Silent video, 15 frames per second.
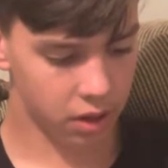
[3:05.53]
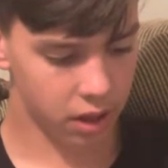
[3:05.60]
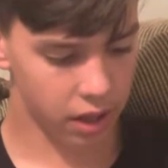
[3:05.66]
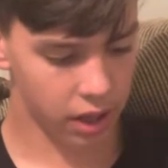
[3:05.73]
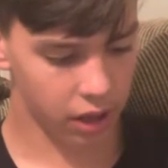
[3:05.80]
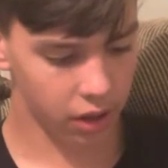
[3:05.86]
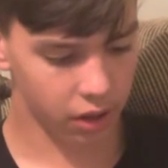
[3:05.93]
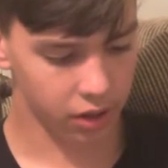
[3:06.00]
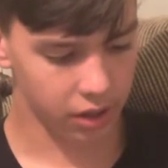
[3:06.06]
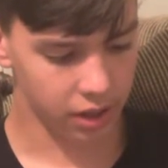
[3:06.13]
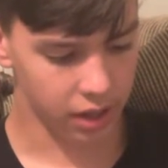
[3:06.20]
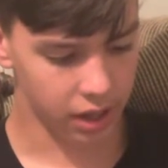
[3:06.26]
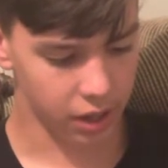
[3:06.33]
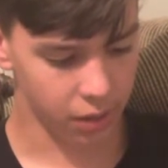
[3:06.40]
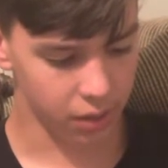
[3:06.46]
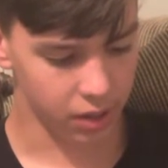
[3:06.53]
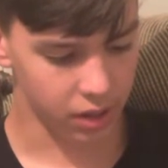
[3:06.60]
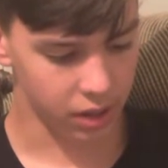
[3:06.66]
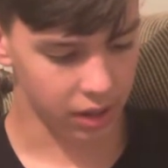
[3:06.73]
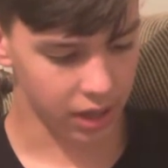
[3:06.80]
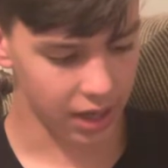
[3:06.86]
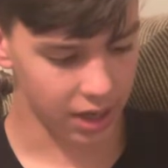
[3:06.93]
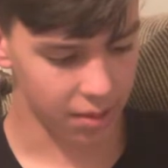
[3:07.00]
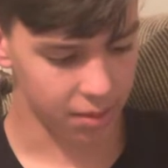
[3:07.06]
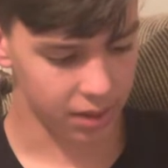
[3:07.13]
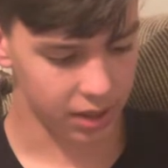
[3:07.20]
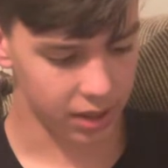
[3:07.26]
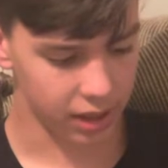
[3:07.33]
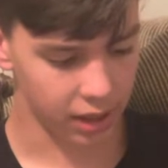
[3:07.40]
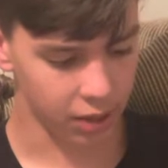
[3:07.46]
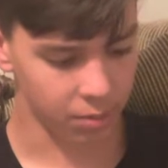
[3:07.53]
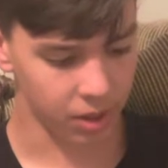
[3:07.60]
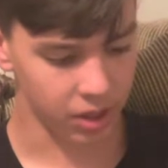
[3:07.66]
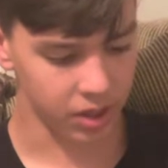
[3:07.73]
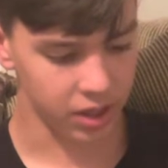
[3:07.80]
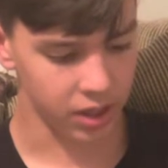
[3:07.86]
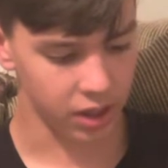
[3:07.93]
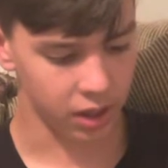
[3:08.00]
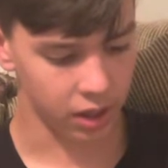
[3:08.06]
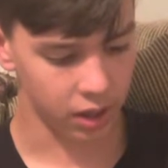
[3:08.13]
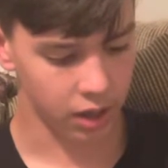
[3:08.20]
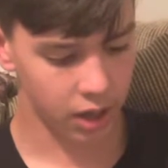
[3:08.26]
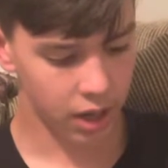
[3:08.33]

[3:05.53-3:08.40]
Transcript: I looked, and there was the Lamb standing on Mount Zion,